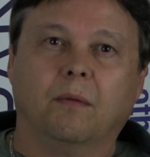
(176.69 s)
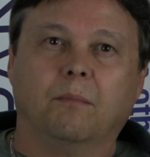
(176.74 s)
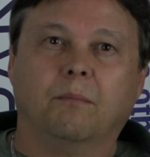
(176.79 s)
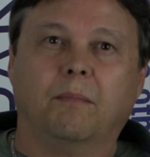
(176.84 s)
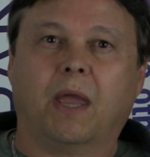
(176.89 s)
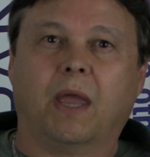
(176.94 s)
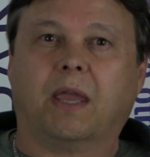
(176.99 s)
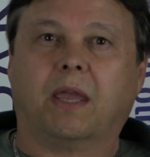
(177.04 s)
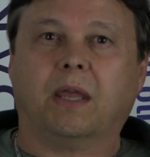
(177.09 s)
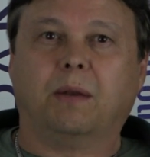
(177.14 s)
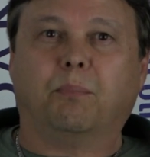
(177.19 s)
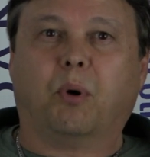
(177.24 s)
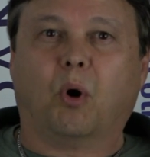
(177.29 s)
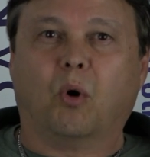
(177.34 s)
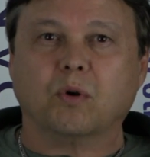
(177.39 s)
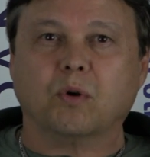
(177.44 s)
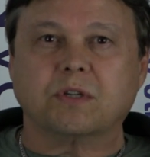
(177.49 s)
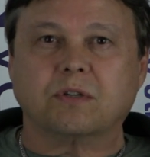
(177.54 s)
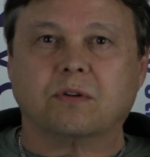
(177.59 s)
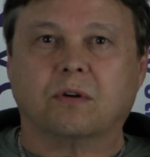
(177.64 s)
Making
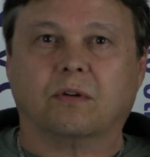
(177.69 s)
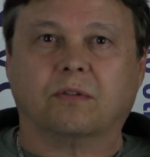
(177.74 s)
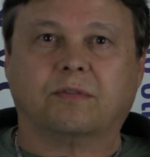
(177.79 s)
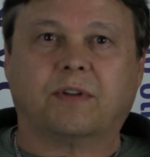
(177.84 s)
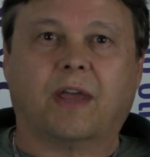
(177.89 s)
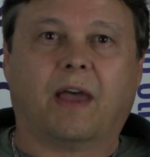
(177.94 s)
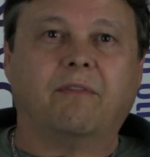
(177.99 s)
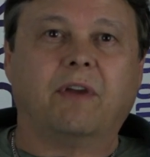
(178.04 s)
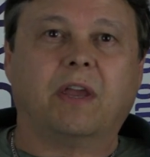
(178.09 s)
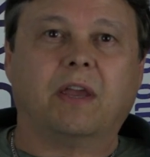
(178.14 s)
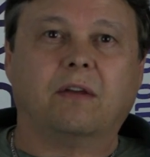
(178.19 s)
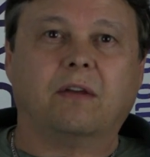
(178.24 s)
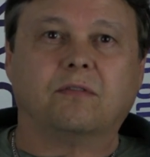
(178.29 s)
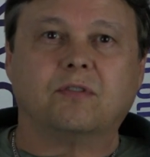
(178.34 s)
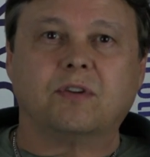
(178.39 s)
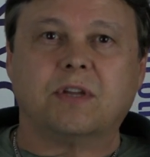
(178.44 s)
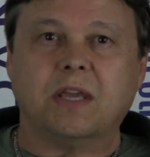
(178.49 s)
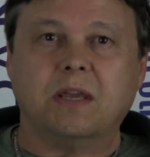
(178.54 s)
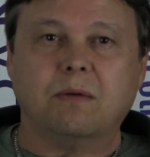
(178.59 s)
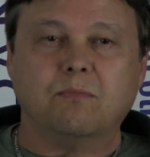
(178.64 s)
posters, having
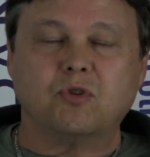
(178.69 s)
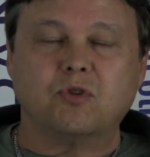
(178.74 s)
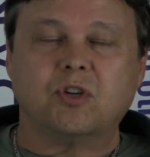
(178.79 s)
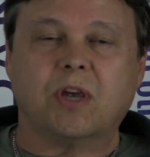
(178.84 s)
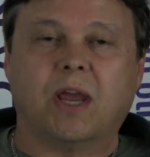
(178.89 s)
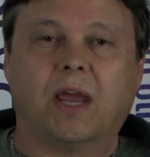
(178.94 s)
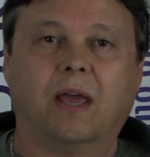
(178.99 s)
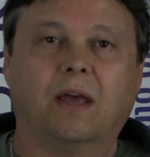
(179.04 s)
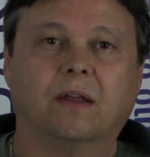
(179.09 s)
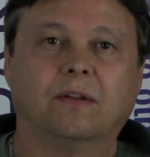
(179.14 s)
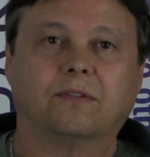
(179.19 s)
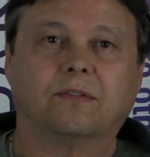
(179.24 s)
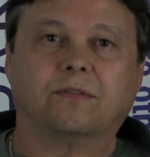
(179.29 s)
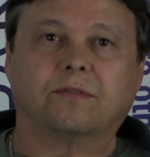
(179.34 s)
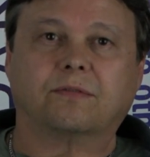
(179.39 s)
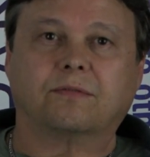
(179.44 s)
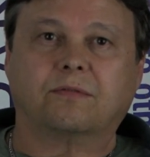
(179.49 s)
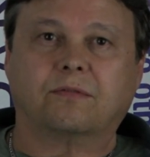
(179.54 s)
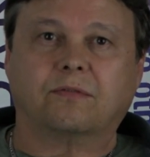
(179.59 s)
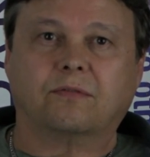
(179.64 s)
team
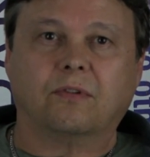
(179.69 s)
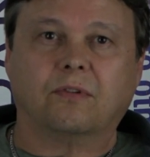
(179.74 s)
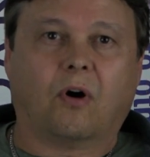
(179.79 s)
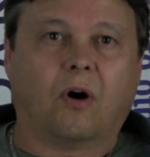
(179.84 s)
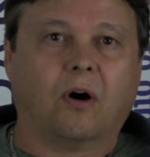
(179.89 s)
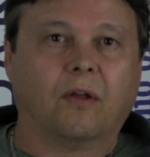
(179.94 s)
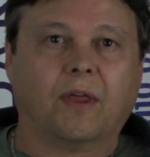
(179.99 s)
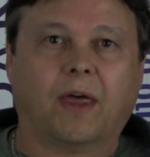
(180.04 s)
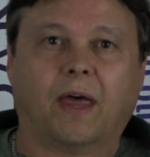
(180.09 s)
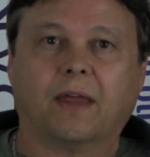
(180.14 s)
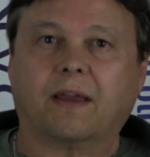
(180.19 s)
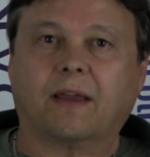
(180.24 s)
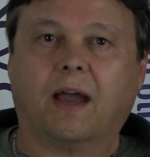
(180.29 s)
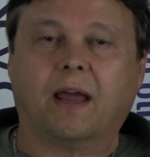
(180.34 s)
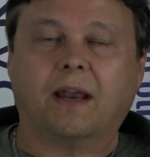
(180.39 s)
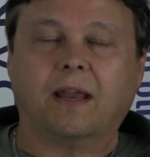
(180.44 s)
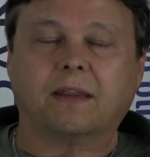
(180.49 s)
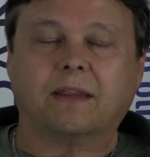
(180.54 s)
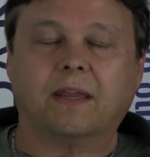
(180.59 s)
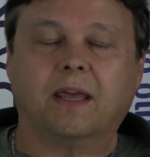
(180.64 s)
chants, all that
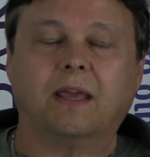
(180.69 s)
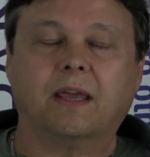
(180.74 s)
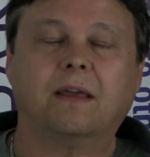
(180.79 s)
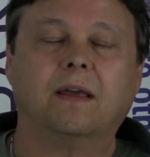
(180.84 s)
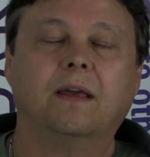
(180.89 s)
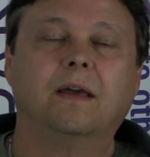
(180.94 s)
kind of thing,